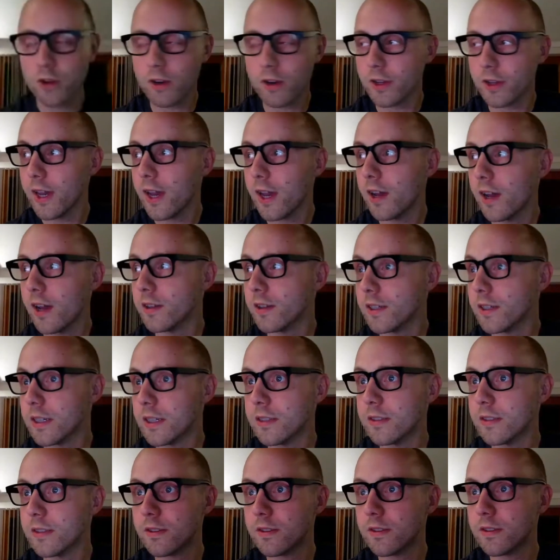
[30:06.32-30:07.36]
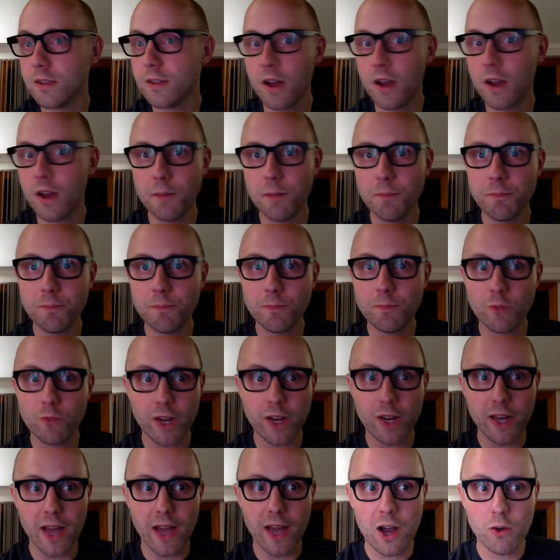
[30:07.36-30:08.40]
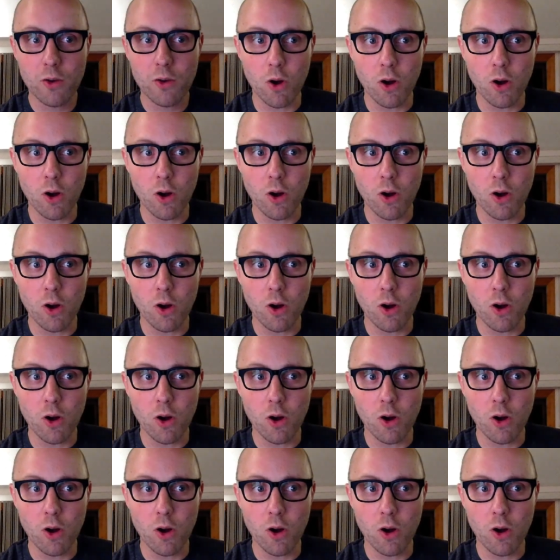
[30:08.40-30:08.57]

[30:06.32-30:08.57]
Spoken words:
Yeah. It's right now